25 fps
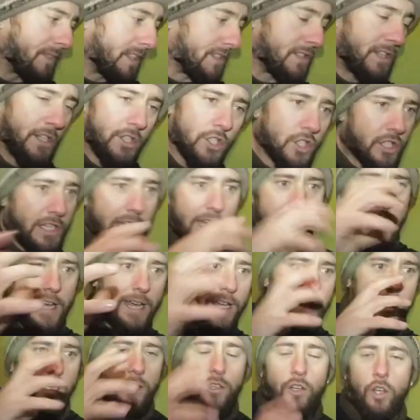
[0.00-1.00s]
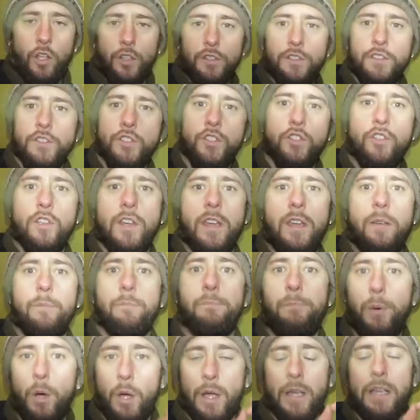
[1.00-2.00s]
so I just can't concentrate.
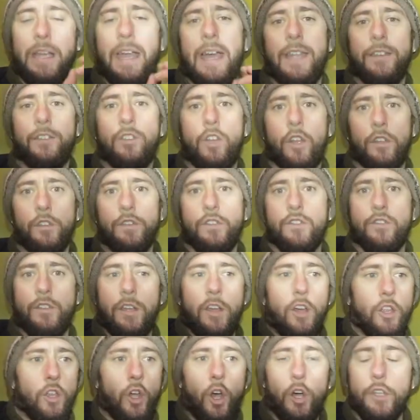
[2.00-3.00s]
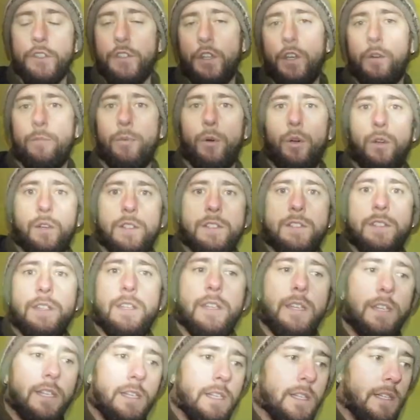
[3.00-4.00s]
But I can concentrate on audiobooks.
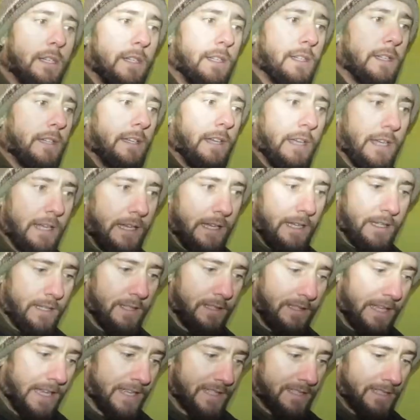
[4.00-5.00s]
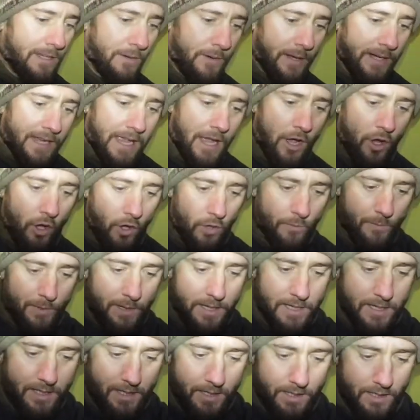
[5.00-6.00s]
Uh, that's how I get all
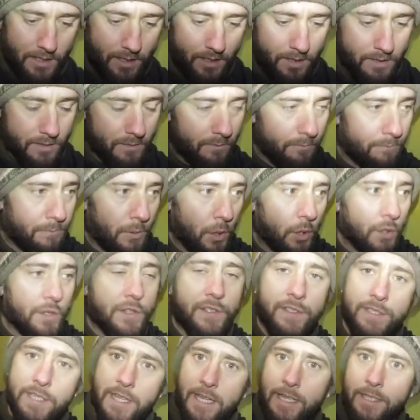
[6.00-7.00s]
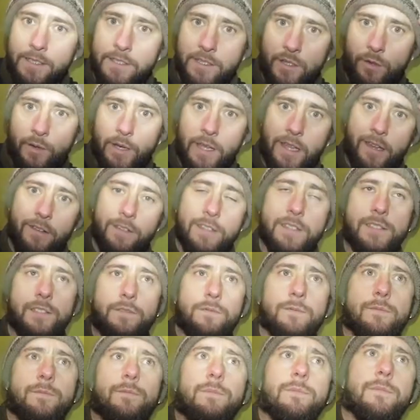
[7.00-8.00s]
my uh, books into here.
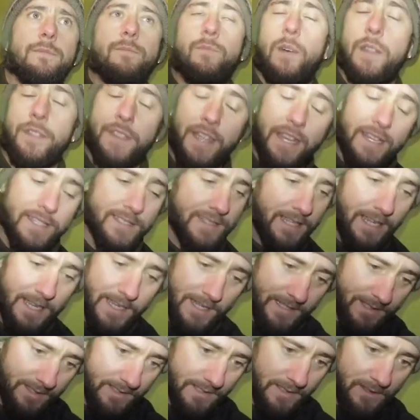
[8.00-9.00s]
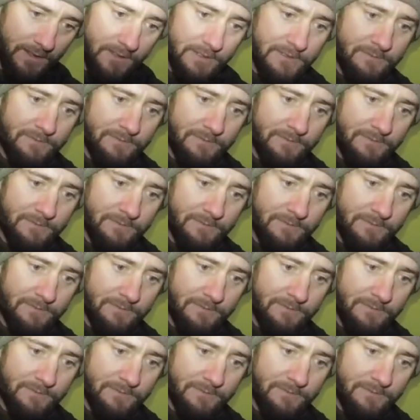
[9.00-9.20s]
Is well these days